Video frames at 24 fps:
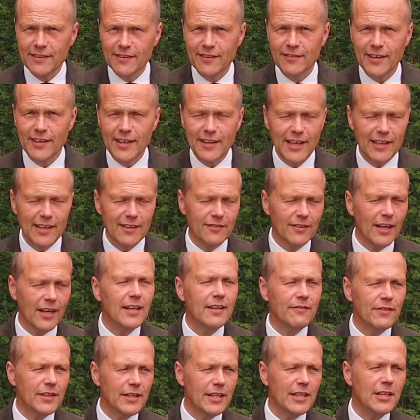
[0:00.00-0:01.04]
to say that because I
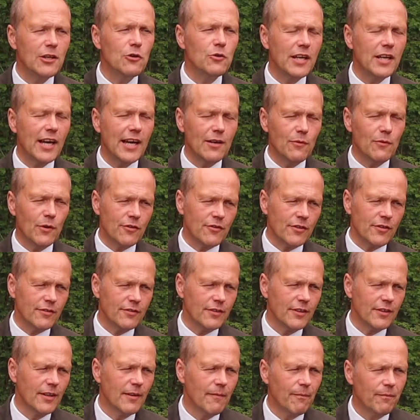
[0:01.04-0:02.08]
live in the UK, which
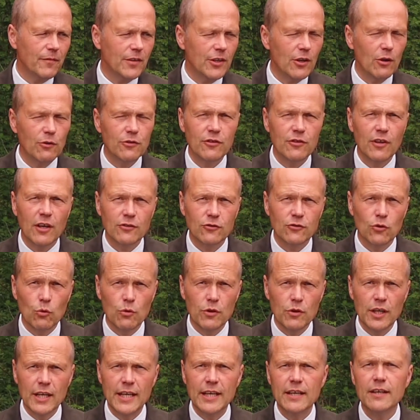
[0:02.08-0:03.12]
is, you know,
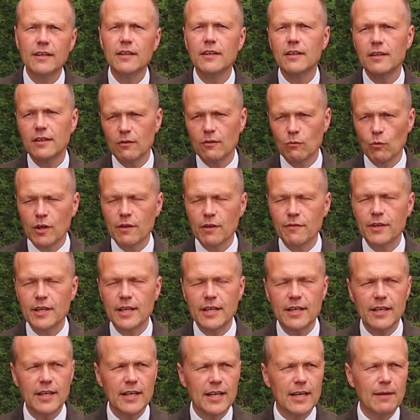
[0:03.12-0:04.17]
sartorially one of
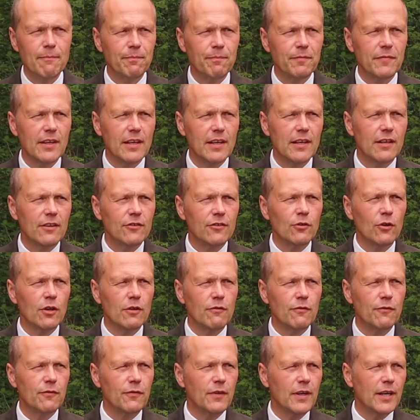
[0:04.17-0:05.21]
the um, sort
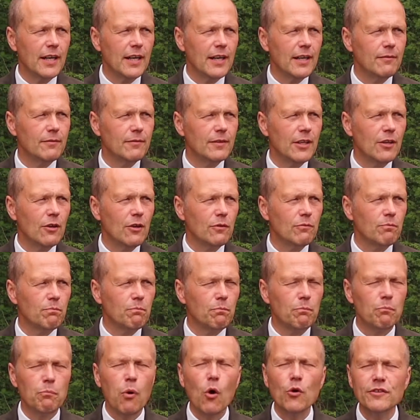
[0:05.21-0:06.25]
of uh, you know
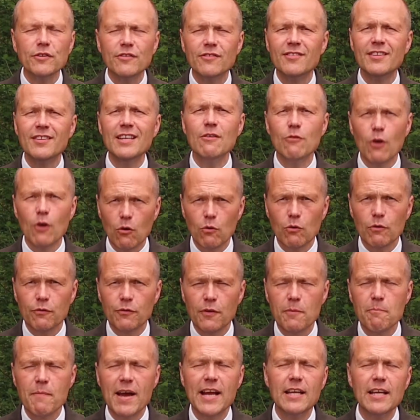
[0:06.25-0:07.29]
point zero
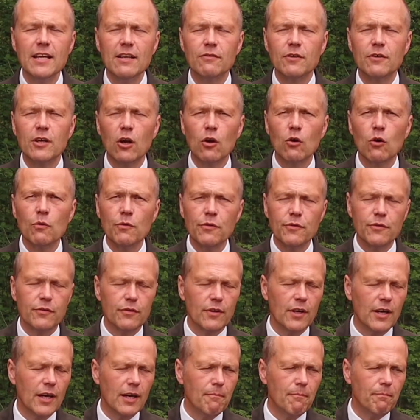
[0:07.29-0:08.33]
for many of clothes,
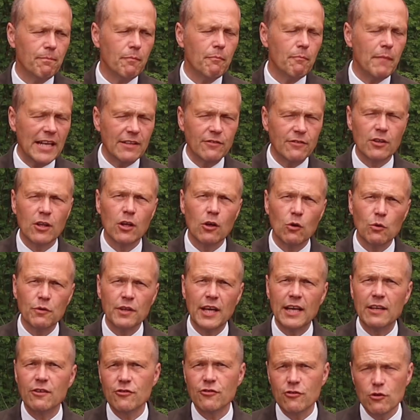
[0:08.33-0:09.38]
um, men's
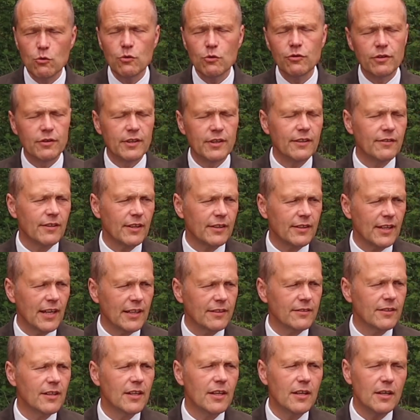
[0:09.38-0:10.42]
clothing, shoes and things like
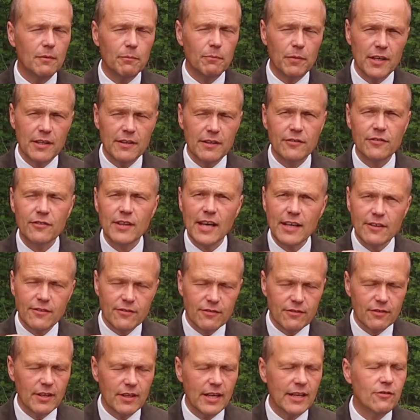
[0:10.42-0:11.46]
that. But in the
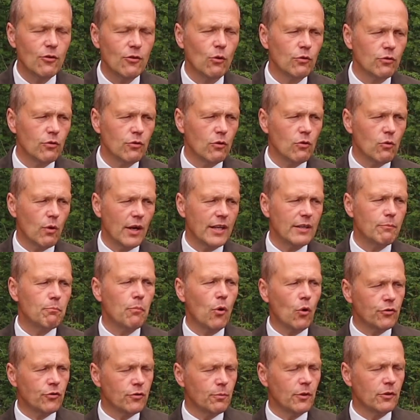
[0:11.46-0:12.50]
States, it's also quite
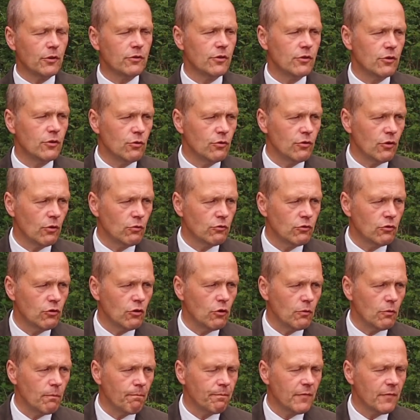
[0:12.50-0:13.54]
possible to do so
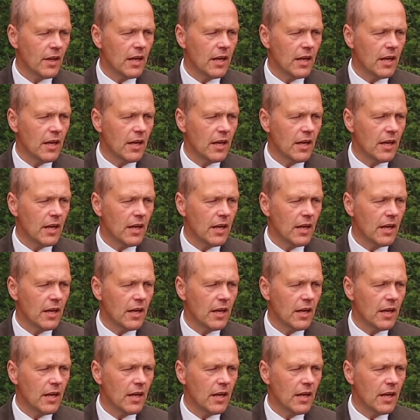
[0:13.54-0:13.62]
too.